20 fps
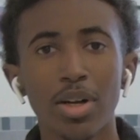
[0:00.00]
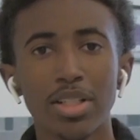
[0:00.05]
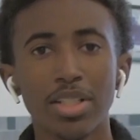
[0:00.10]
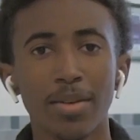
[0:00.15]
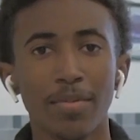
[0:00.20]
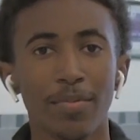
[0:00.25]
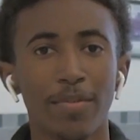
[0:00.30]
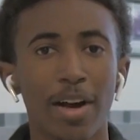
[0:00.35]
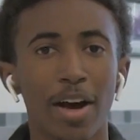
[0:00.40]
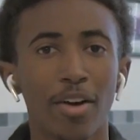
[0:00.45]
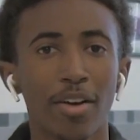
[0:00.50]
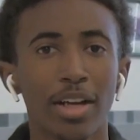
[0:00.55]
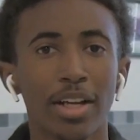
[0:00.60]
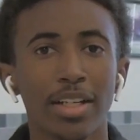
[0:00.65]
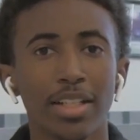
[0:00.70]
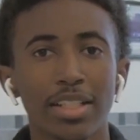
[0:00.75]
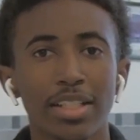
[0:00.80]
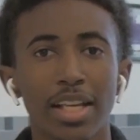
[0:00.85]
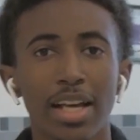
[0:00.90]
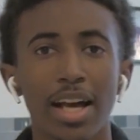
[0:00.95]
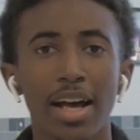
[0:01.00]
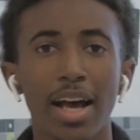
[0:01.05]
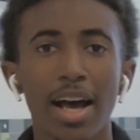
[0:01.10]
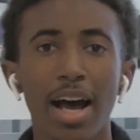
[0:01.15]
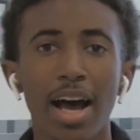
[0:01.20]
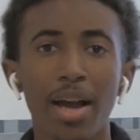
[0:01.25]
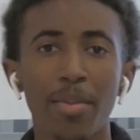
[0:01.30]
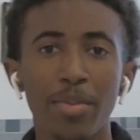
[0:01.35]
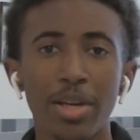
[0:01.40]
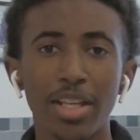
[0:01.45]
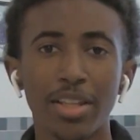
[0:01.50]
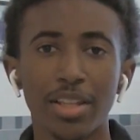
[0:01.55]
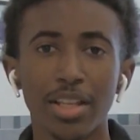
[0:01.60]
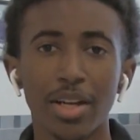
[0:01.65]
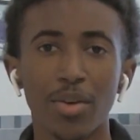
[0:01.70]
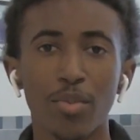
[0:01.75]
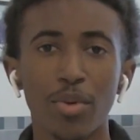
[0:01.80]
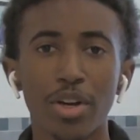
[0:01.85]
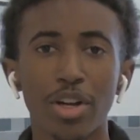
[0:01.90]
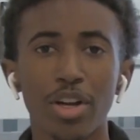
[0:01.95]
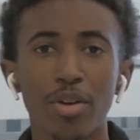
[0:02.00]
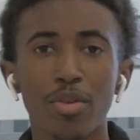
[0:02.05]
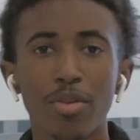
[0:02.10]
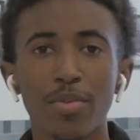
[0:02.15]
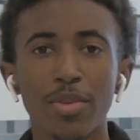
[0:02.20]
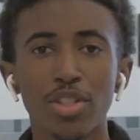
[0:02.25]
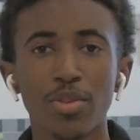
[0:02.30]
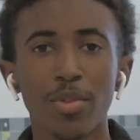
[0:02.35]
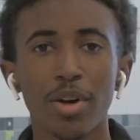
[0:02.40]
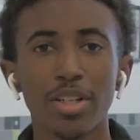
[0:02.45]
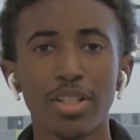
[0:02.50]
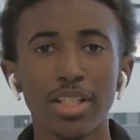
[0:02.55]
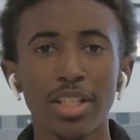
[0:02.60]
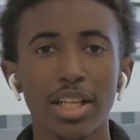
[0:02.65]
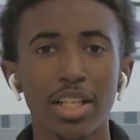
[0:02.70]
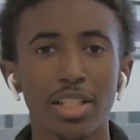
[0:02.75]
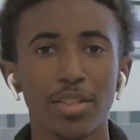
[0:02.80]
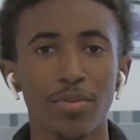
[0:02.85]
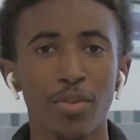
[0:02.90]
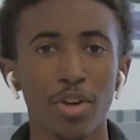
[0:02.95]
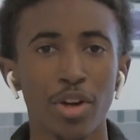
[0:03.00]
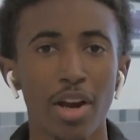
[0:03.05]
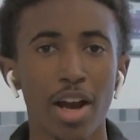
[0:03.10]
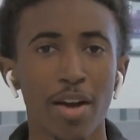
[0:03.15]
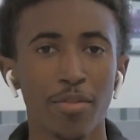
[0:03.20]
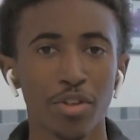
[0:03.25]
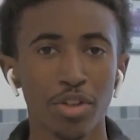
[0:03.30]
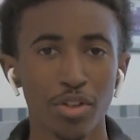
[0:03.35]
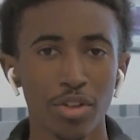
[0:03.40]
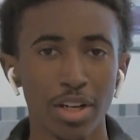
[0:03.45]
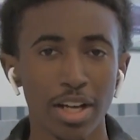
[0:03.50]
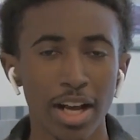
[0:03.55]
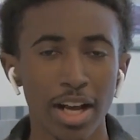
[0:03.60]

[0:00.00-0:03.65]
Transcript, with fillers: What's up, Falcons? I'm Ethan, and we're here with Mr. Martinez for your afternoon